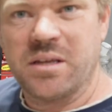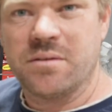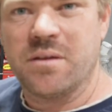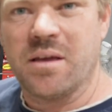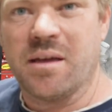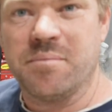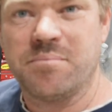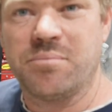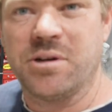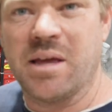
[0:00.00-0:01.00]
So yeah,
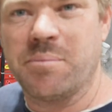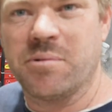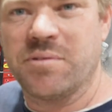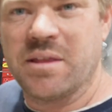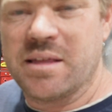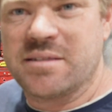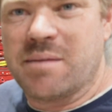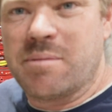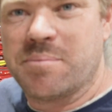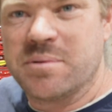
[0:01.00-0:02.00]
pretty happy with how that's
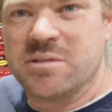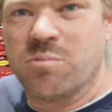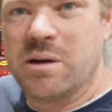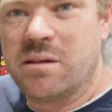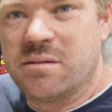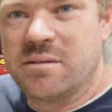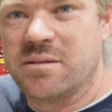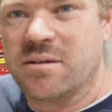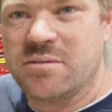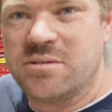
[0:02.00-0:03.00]
come up as well.
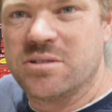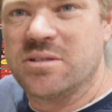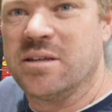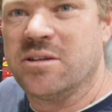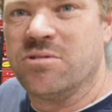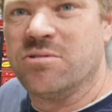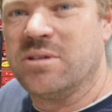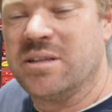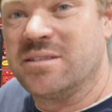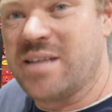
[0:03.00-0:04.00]
Just need to do
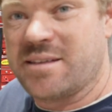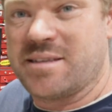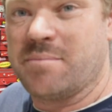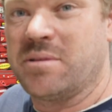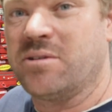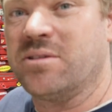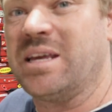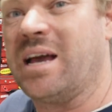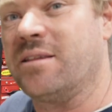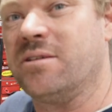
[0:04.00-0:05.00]
the exact same thing on the
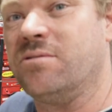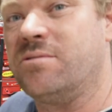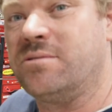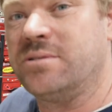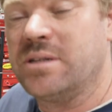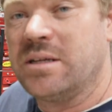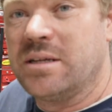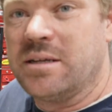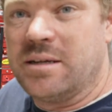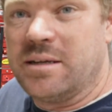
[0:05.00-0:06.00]
other door,
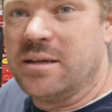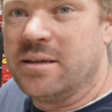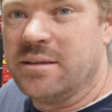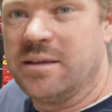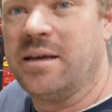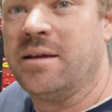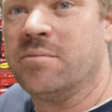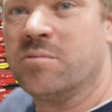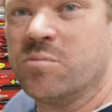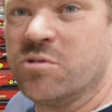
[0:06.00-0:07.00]
and then
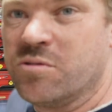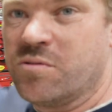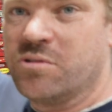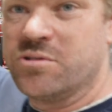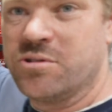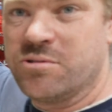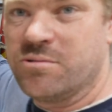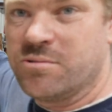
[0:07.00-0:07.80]
we'll move on to